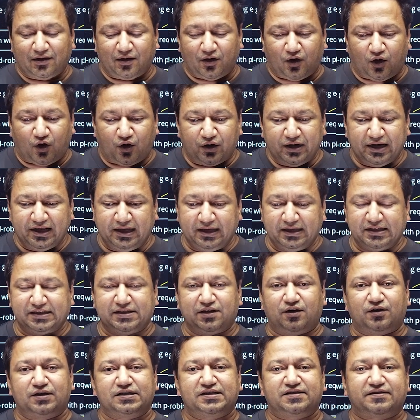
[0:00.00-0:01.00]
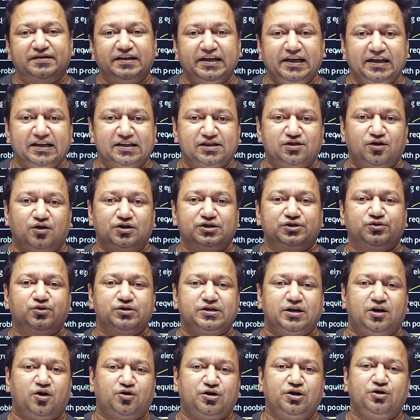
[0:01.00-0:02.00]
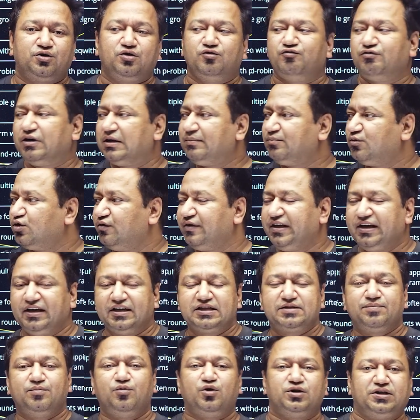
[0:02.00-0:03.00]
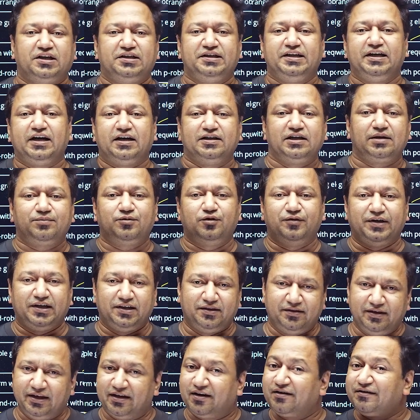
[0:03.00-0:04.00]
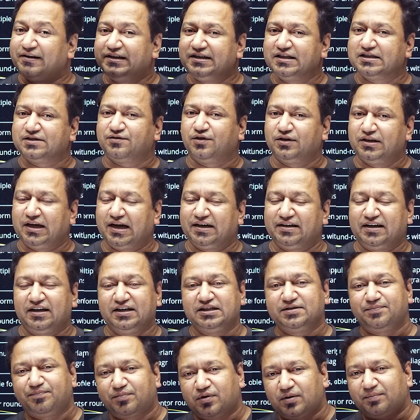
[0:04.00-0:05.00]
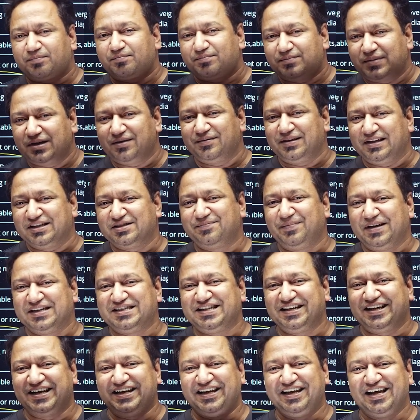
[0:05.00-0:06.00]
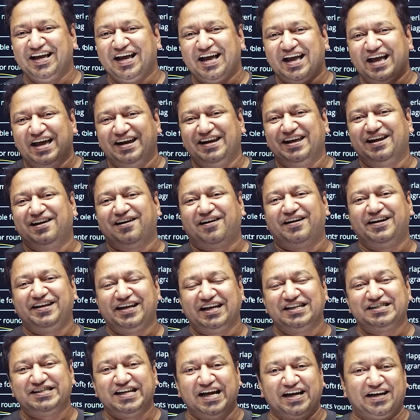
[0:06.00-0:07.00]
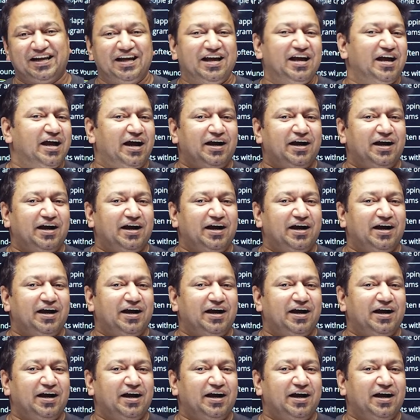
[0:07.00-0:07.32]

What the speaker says: audies or screens or shows allotted to one movie is more than the other movie. There are reasons for that. That is basically an LRDI set.